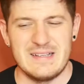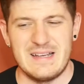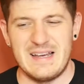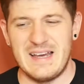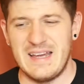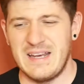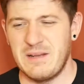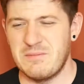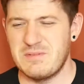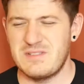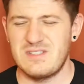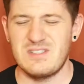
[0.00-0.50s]

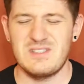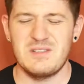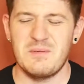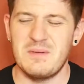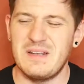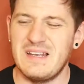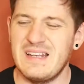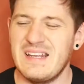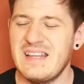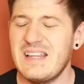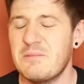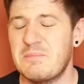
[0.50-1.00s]
And I was just a
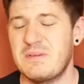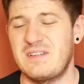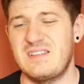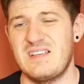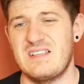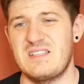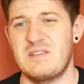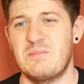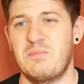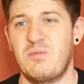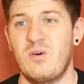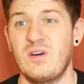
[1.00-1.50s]
little bit
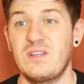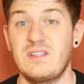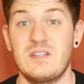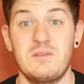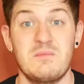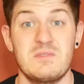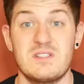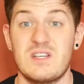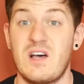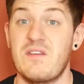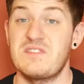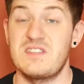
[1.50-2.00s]
disappointed. He
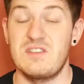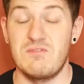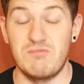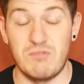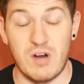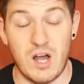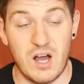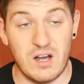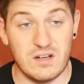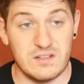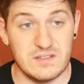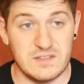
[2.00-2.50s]
was obviously
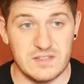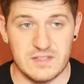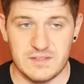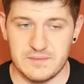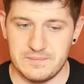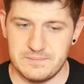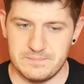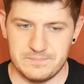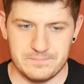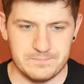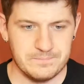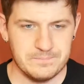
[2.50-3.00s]
rocked,
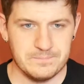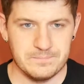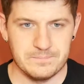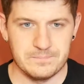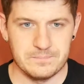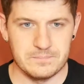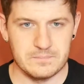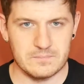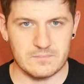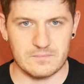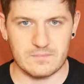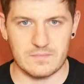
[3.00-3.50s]

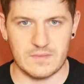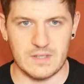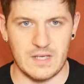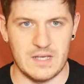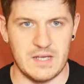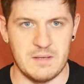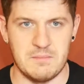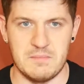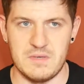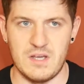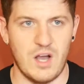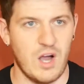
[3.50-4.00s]

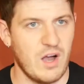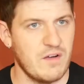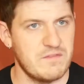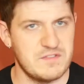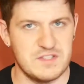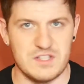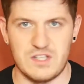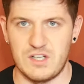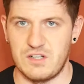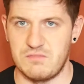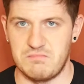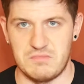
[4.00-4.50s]
and he
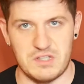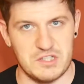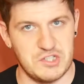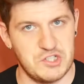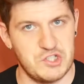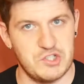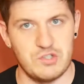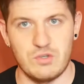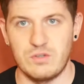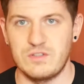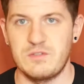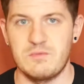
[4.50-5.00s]
obviously got
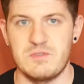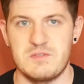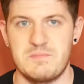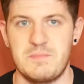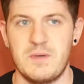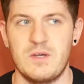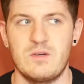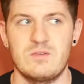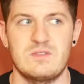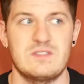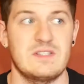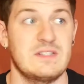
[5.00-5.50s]
shook to his
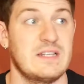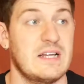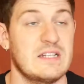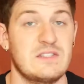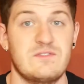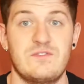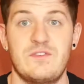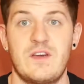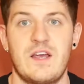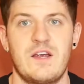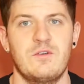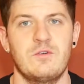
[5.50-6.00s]
boots, and that's
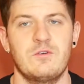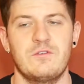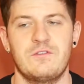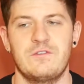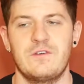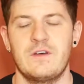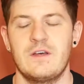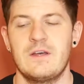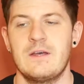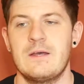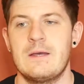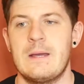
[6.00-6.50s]
fair
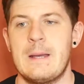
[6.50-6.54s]
enough.